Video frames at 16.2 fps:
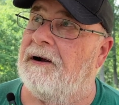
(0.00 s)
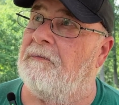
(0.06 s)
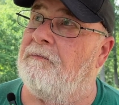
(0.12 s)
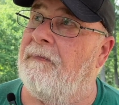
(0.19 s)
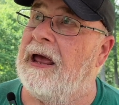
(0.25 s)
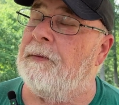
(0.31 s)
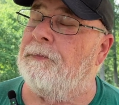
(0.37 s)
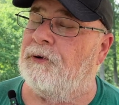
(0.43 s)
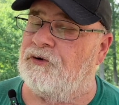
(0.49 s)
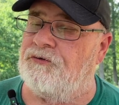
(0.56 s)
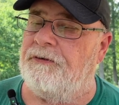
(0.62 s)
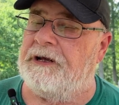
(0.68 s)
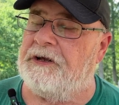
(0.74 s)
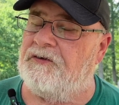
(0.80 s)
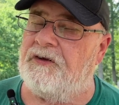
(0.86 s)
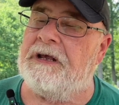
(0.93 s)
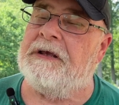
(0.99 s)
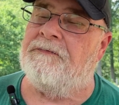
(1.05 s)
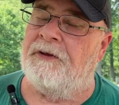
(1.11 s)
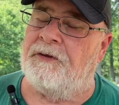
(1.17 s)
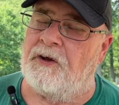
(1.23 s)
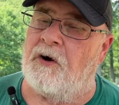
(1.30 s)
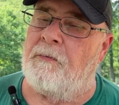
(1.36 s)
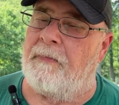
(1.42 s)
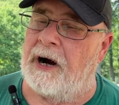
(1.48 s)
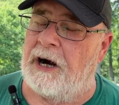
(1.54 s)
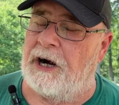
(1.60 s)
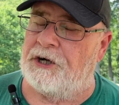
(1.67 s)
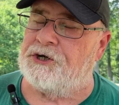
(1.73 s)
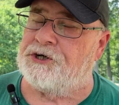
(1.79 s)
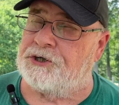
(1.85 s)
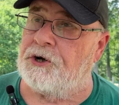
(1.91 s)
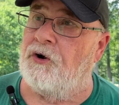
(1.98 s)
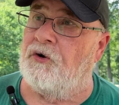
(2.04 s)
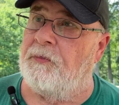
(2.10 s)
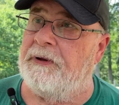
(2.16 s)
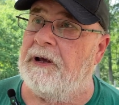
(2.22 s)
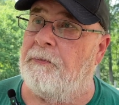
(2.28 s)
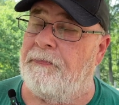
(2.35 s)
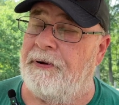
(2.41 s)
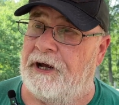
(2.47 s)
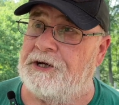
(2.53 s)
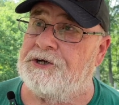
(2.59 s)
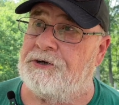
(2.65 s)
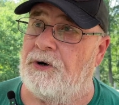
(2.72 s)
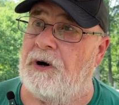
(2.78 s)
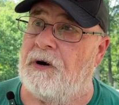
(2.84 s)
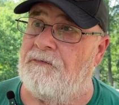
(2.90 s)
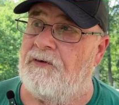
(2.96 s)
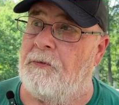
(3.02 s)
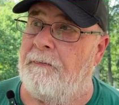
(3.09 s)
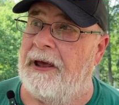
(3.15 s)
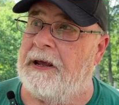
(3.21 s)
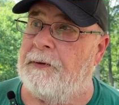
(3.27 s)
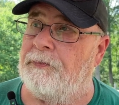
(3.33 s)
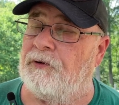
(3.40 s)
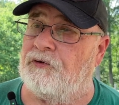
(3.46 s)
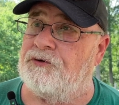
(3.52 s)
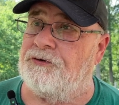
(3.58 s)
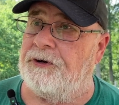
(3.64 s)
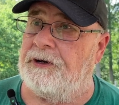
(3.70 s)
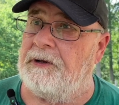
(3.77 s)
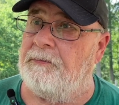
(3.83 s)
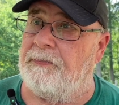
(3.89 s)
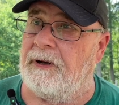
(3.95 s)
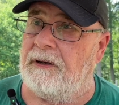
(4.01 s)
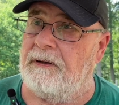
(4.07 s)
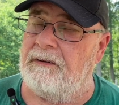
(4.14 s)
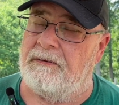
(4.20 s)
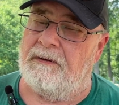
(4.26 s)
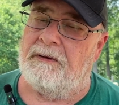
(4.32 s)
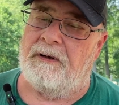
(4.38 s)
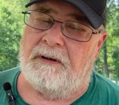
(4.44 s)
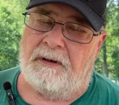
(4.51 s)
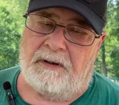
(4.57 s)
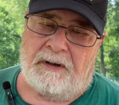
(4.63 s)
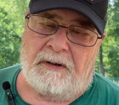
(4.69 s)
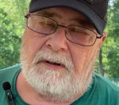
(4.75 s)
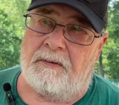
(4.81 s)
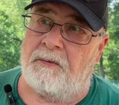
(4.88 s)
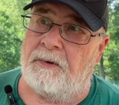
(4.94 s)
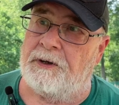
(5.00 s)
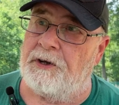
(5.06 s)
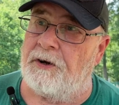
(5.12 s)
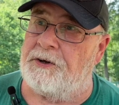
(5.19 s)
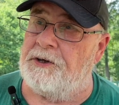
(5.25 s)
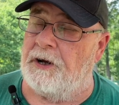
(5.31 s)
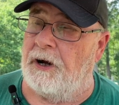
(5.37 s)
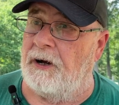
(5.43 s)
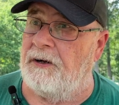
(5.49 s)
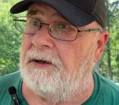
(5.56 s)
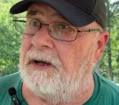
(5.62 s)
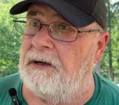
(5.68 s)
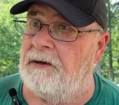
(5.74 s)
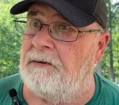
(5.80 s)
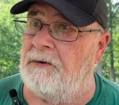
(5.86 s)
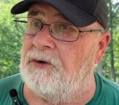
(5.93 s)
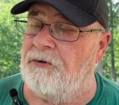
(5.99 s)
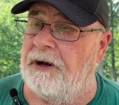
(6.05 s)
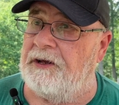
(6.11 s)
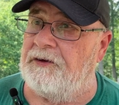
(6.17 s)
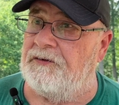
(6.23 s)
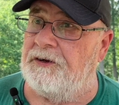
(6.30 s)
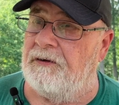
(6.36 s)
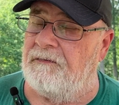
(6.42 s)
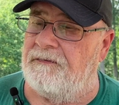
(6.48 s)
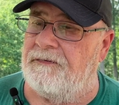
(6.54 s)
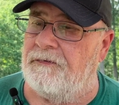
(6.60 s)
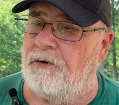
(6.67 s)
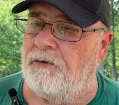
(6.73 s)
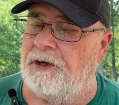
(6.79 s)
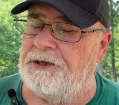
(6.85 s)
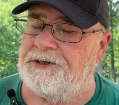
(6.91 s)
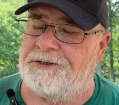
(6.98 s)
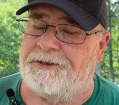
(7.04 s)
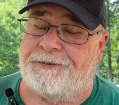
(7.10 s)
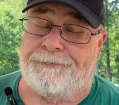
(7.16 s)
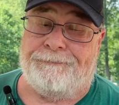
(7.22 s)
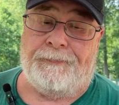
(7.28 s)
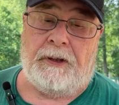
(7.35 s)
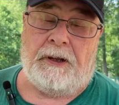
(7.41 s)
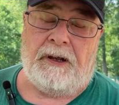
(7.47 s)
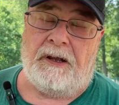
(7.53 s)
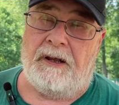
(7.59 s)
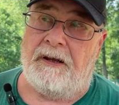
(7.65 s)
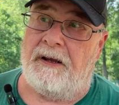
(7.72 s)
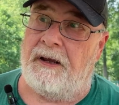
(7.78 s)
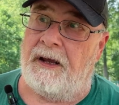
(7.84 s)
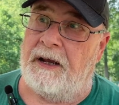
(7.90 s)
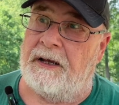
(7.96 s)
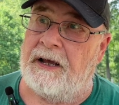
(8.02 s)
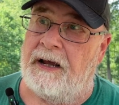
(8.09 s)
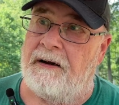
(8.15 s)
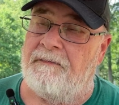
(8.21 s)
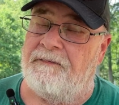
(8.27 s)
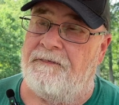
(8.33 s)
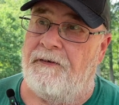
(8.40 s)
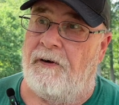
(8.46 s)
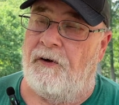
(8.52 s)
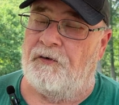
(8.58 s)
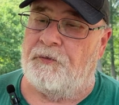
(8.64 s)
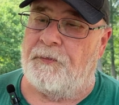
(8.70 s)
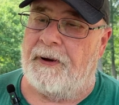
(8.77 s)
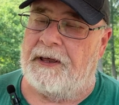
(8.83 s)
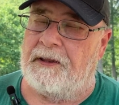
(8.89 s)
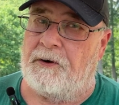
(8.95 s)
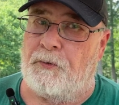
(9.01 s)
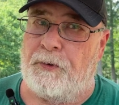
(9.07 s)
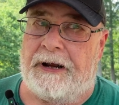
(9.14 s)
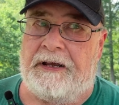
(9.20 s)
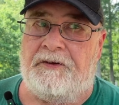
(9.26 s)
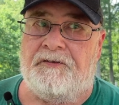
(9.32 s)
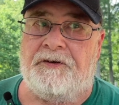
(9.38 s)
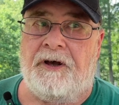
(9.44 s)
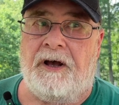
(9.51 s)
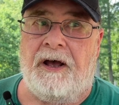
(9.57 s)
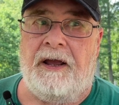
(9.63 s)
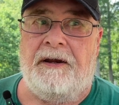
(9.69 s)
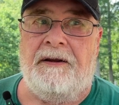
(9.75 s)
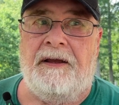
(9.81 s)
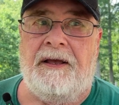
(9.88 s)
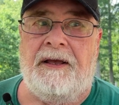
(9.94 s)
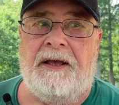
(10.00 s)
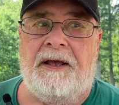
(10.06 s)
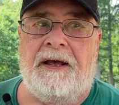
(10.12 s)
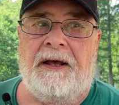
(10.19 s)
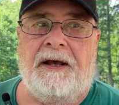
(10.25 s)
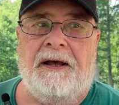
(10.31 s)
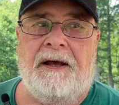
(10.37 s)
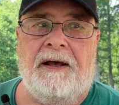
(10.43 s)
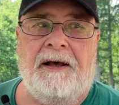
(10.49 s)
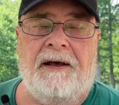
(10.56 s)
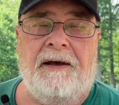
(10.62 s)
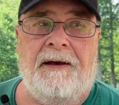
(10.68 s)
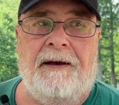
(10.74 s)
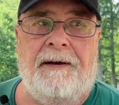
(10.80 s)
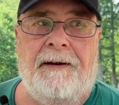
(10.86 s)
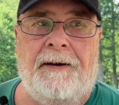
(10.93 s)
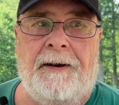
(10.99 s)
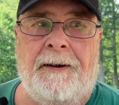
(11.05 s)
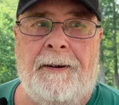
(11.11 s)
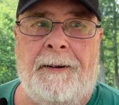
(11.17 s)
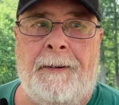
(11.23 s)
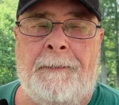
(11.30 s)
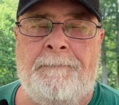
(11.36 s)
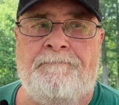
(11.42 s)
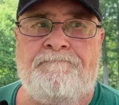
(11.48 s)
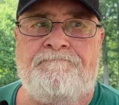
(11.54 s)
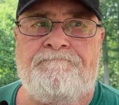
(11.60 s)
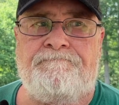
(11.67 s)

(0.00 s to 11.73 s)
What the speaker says: maple trees, even though Mark showed me a picture of a maple tree. But when you're young and crazy and foolish, it kind of falls by the wayside. Um,